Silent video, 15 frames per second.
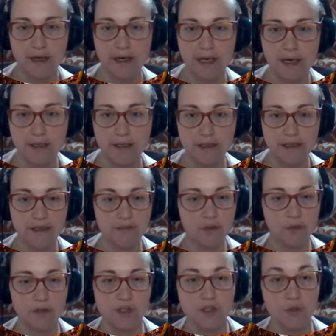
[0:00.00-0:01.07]
On the
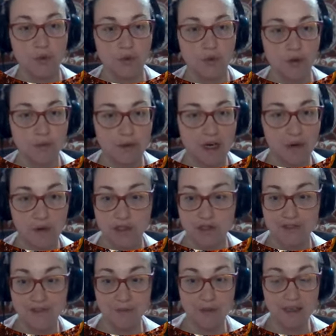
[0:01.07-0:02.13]
liverwurst or the bratwurst or
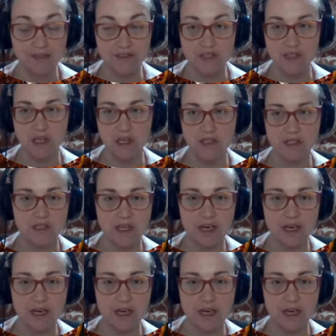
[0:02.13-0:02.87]
even breakfast sausage,